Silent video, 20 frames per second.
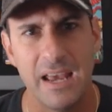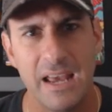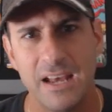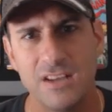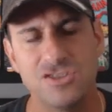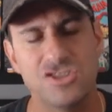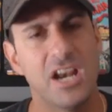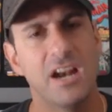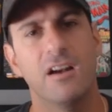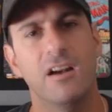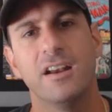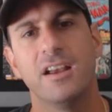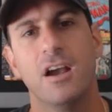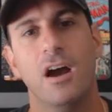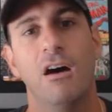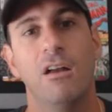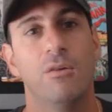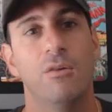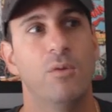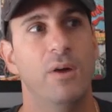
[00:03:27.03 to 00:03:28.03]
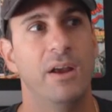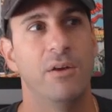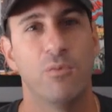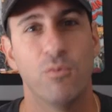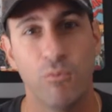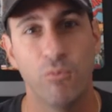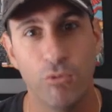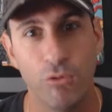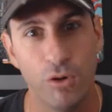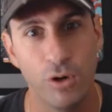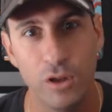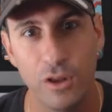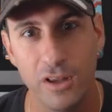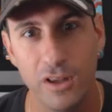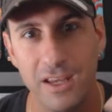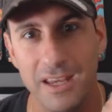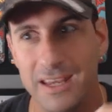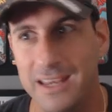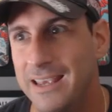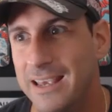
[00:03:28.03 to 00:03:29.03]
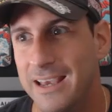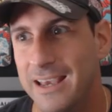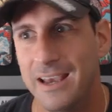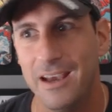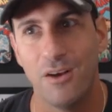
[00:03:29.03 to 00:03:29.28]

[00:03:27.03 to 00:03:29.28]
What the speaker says: And Jerry Conway really,